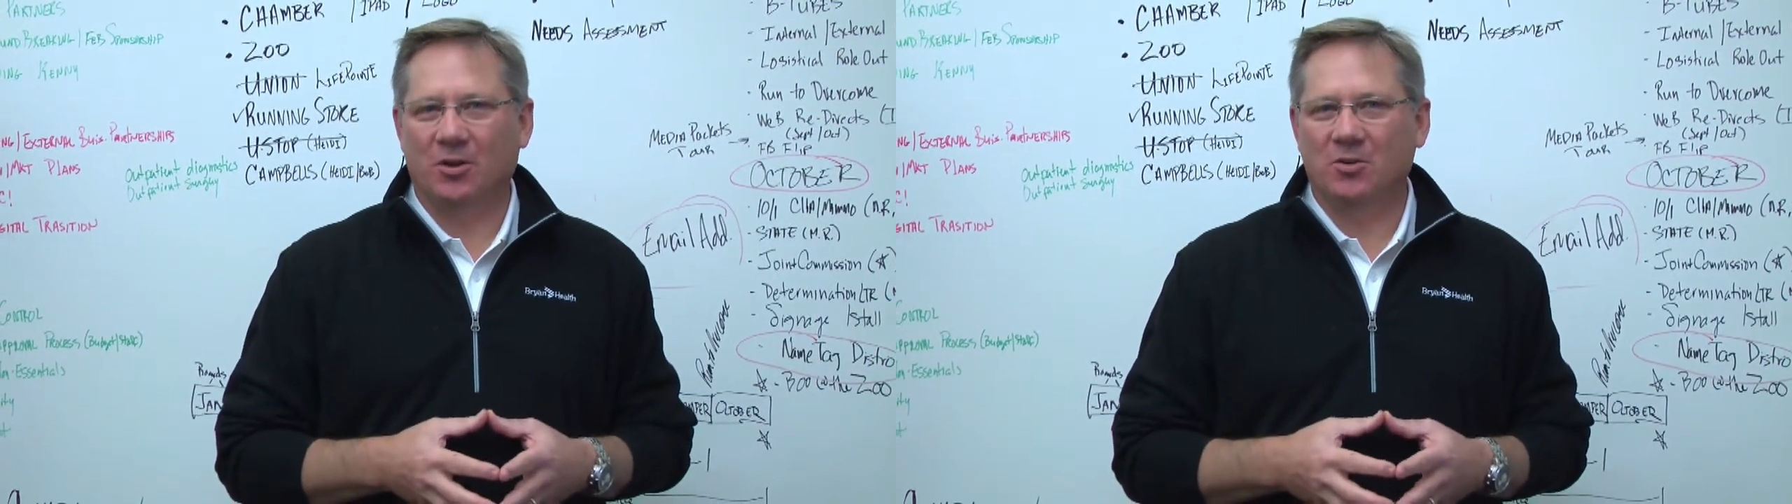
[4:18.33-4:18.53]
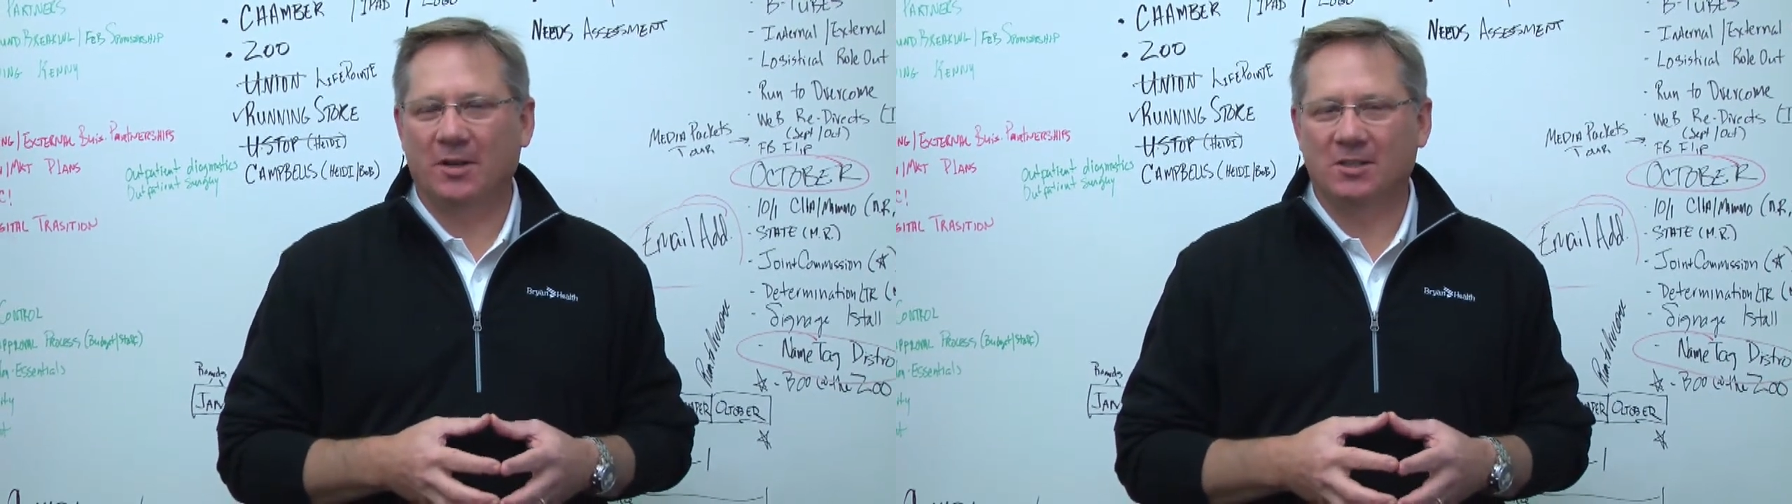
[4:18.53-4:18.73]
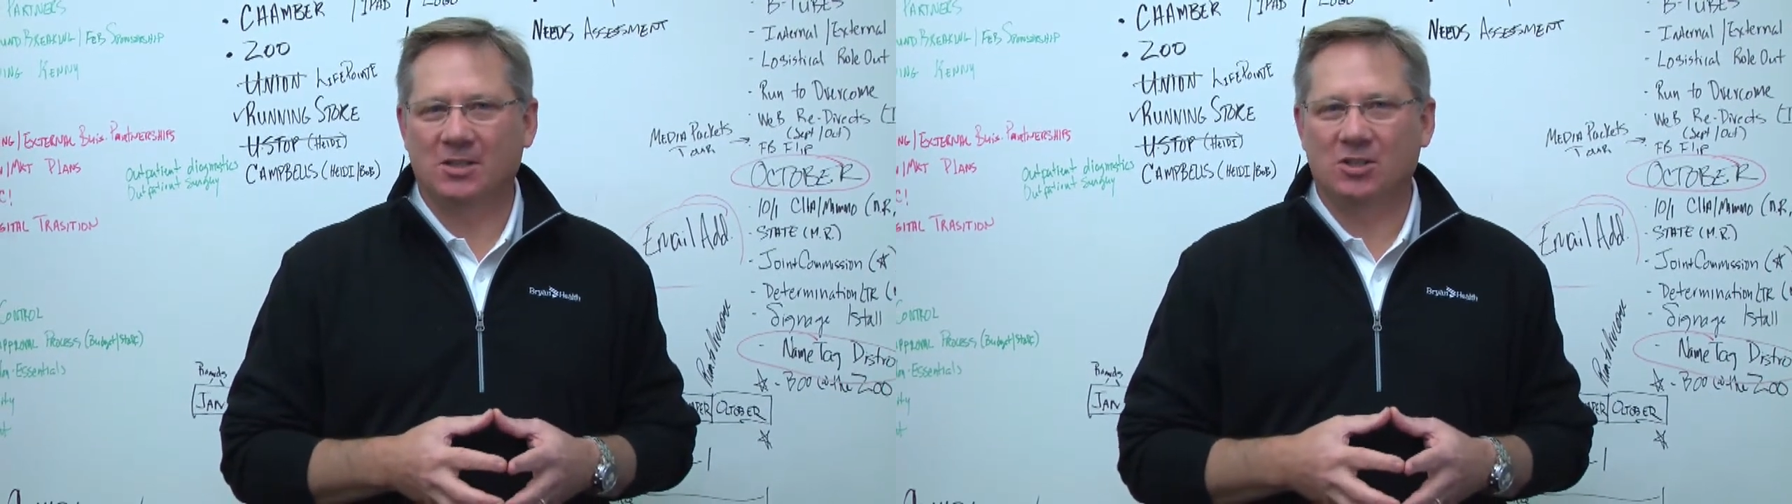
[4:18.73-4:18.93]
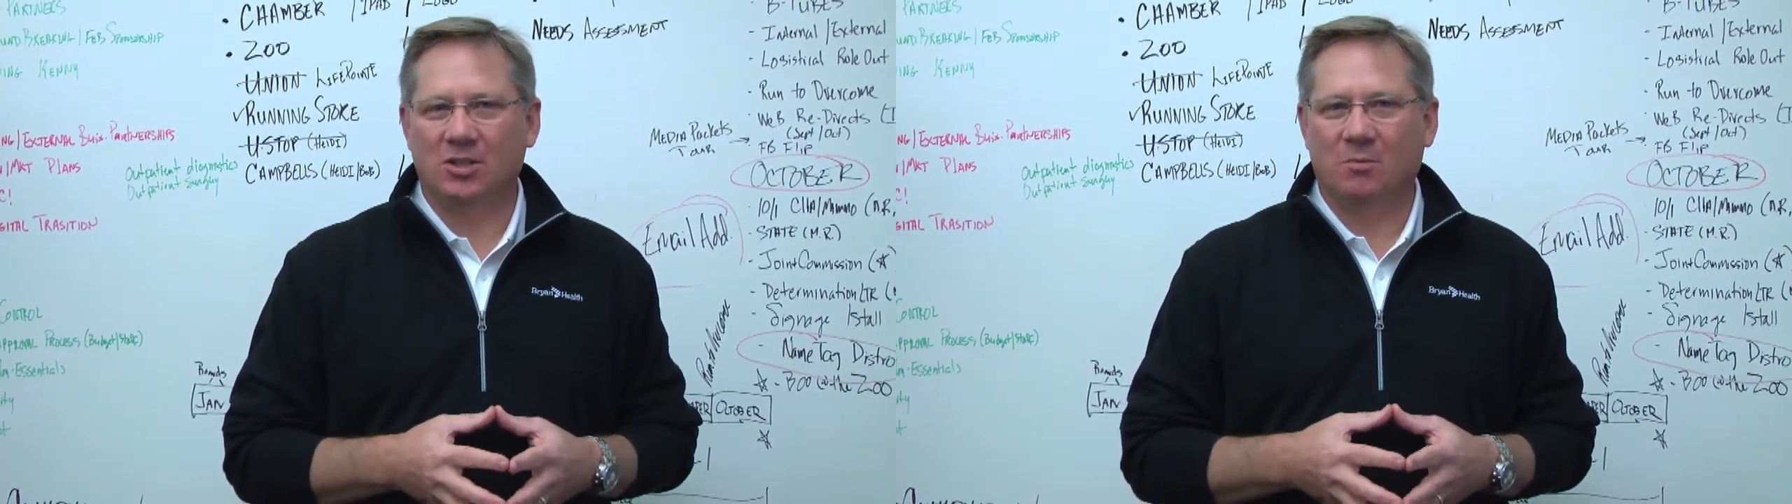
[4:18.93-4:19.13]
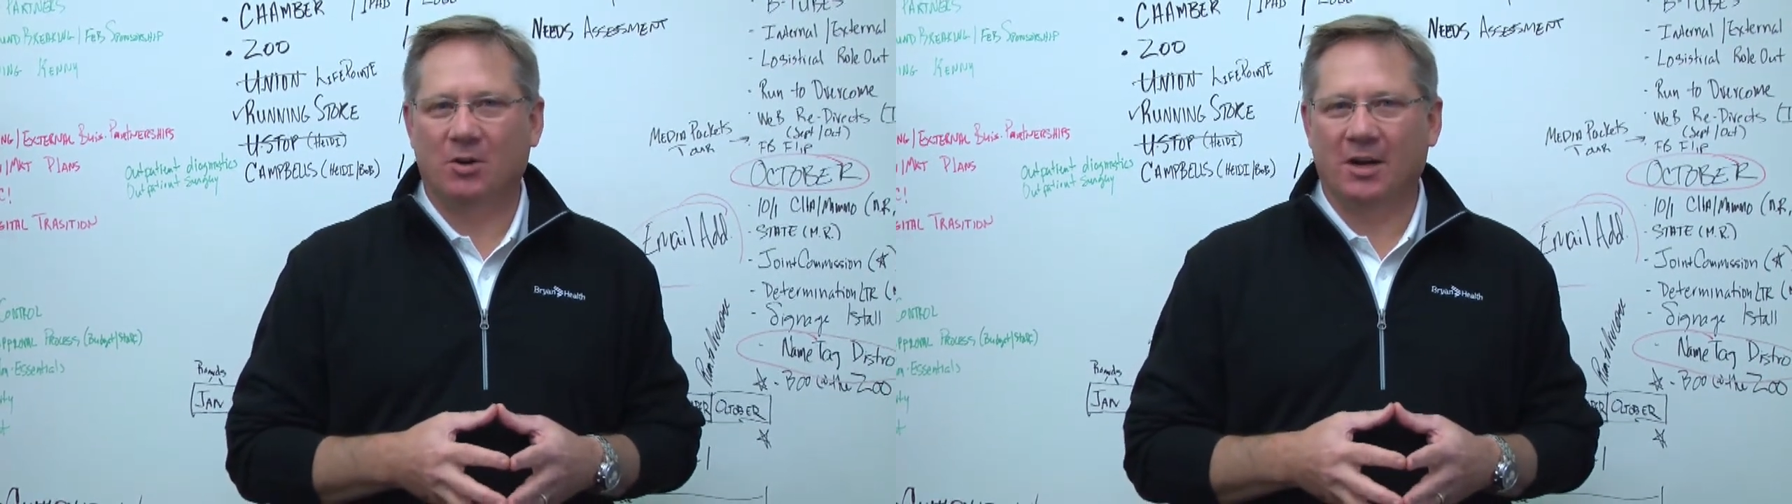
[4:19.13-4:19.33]
our
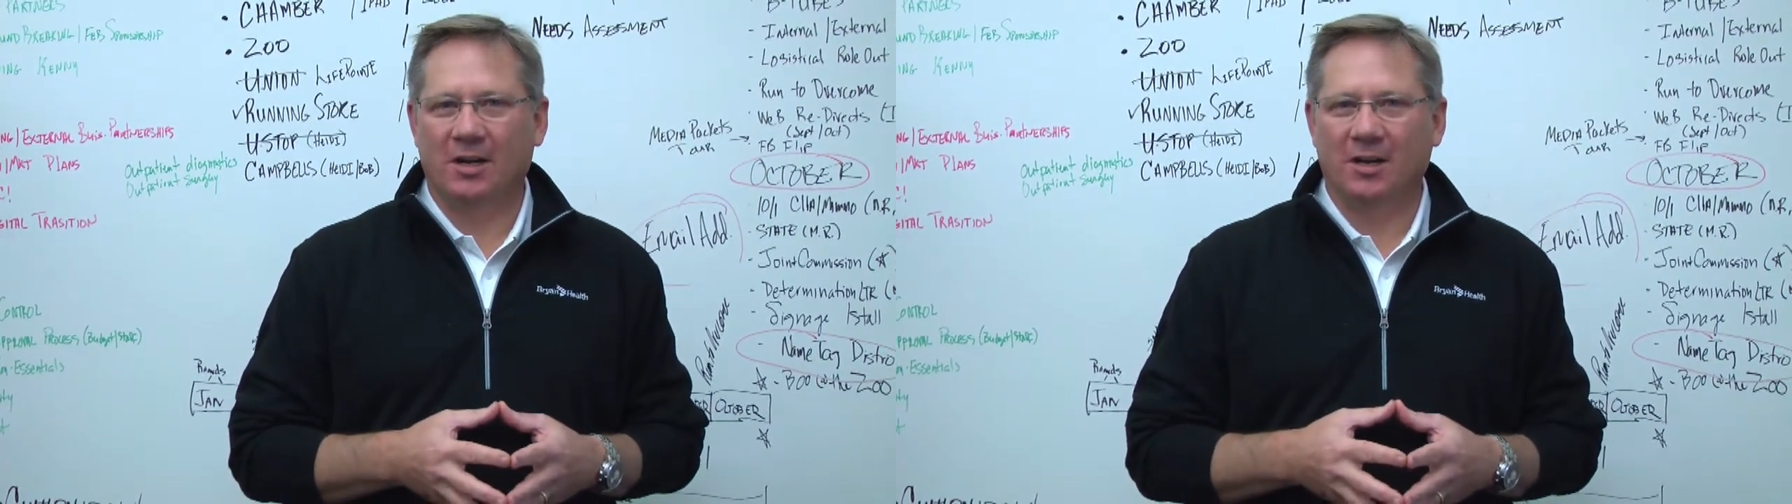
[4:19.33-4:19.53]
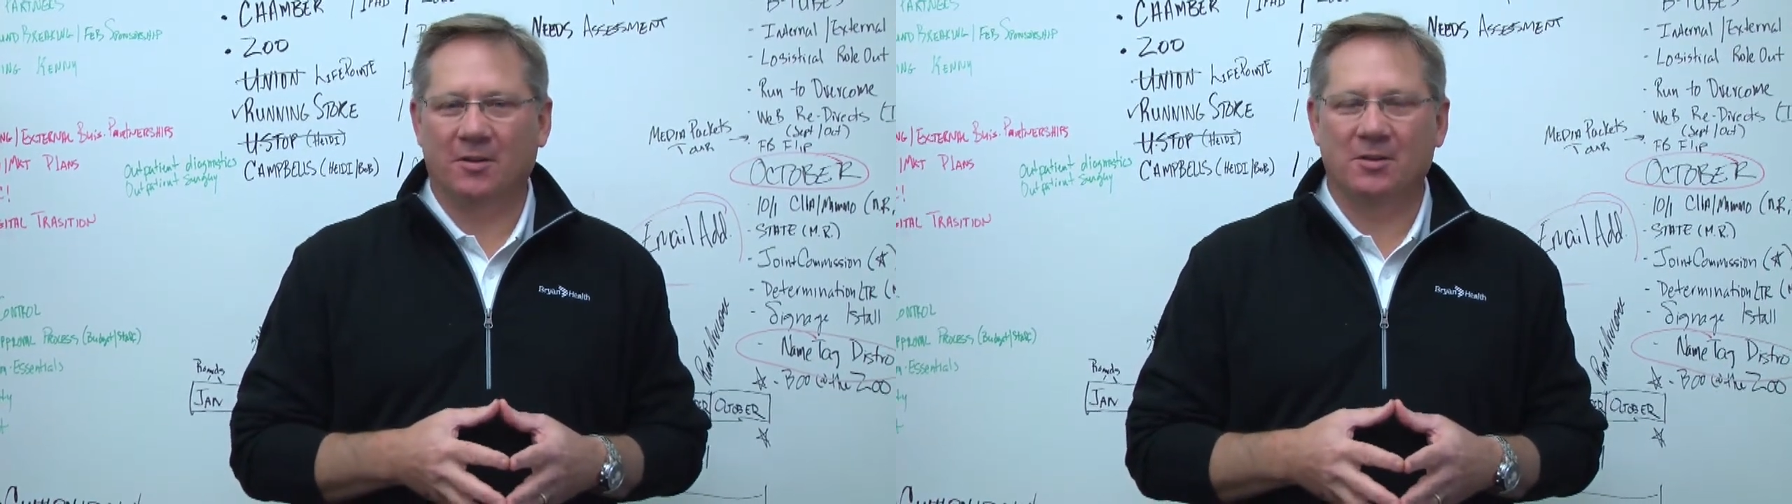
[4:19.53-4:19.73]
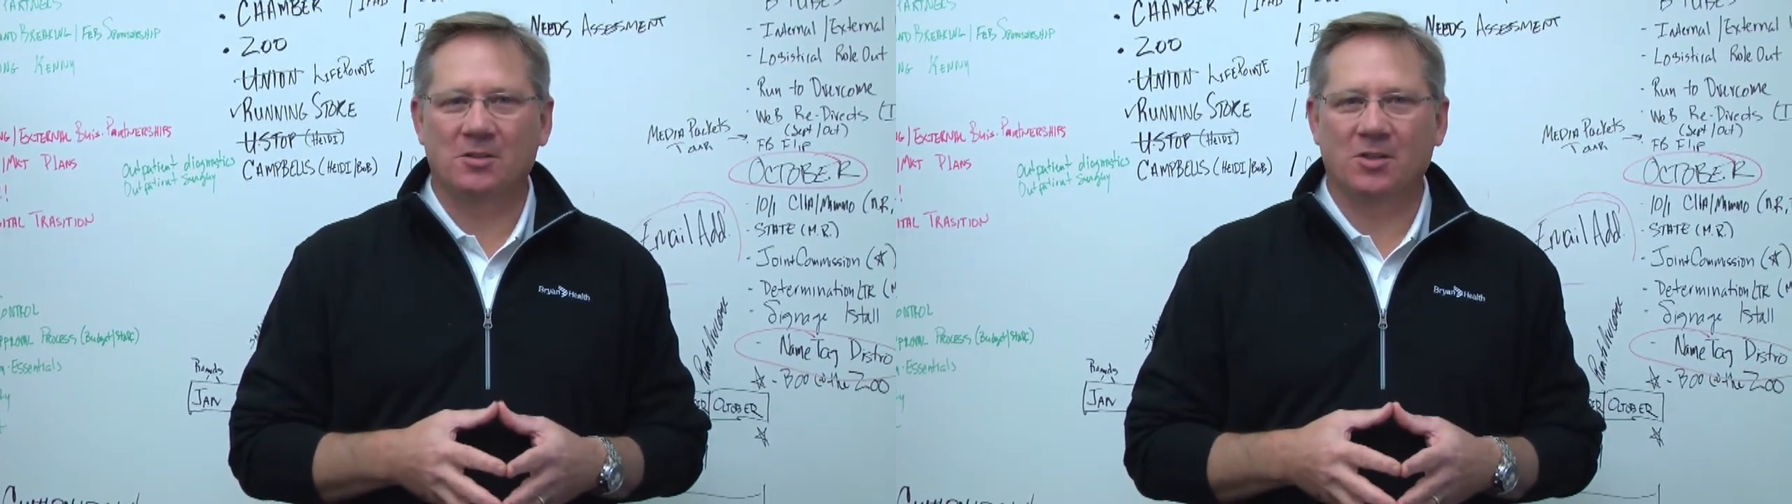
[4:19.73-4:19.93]
transition to Bryan Health.